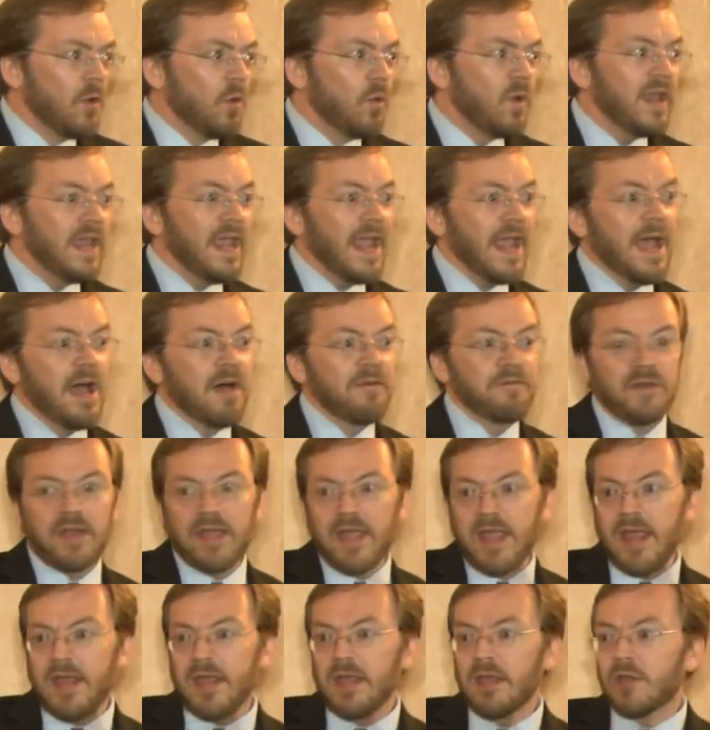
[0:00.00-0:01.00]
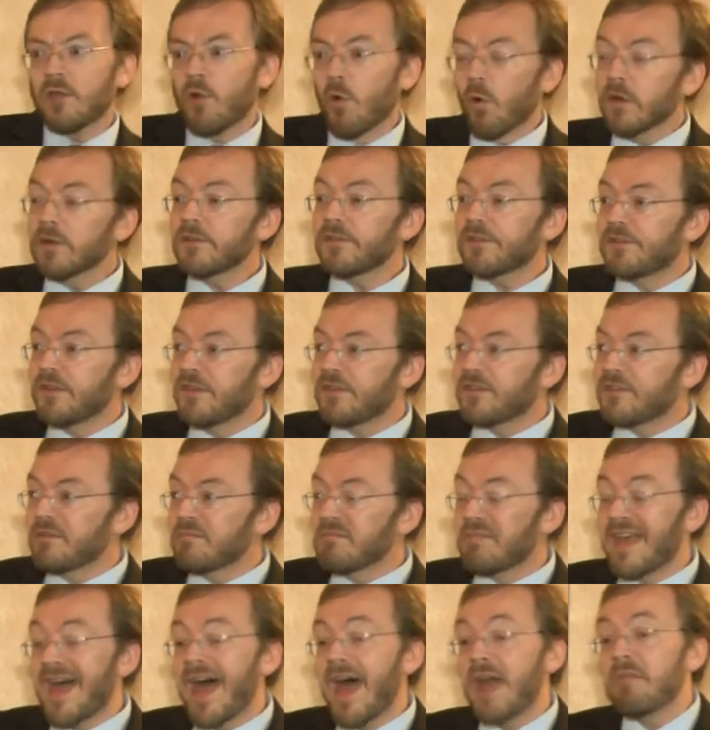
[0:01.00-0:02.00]
We have a court
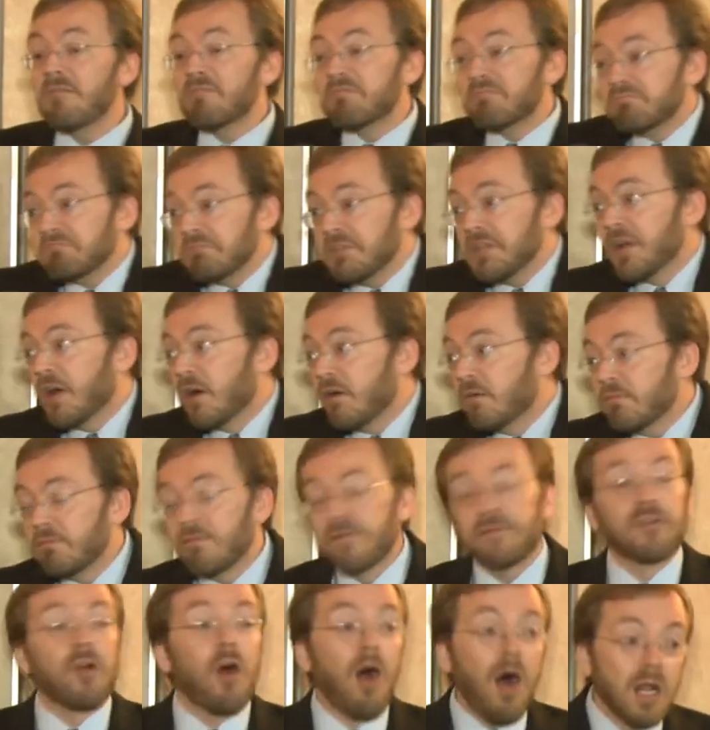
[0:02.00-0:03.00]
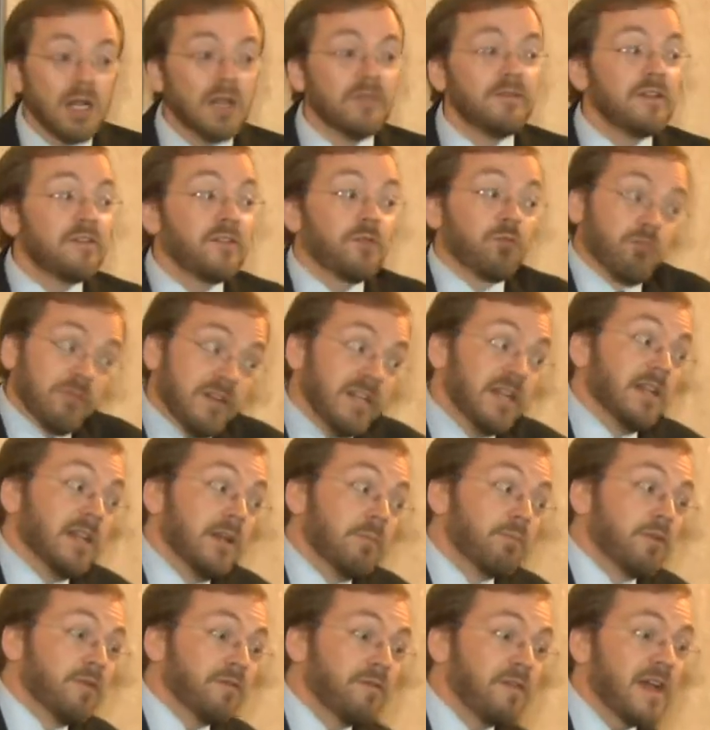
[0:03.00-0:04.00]
system that, for all of its
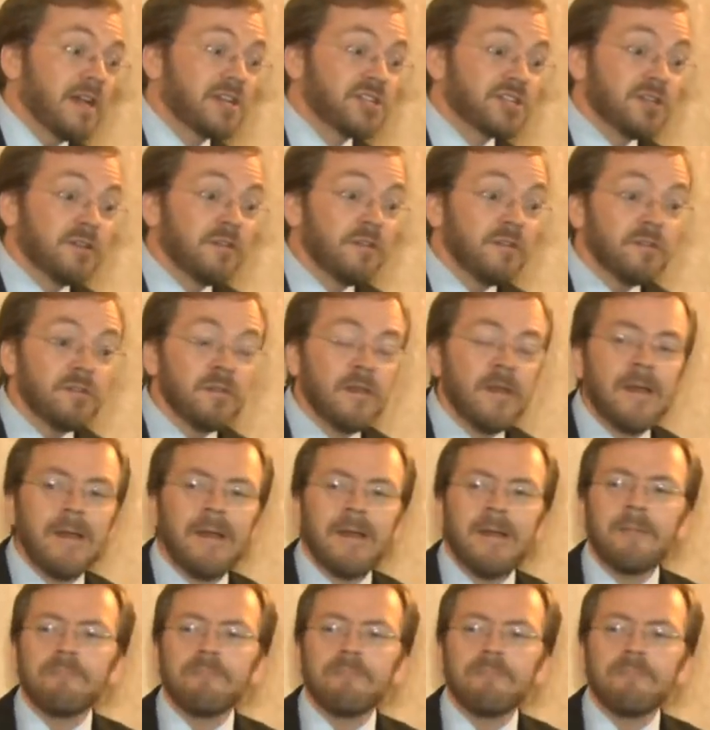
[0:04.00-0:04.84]
real imperfections,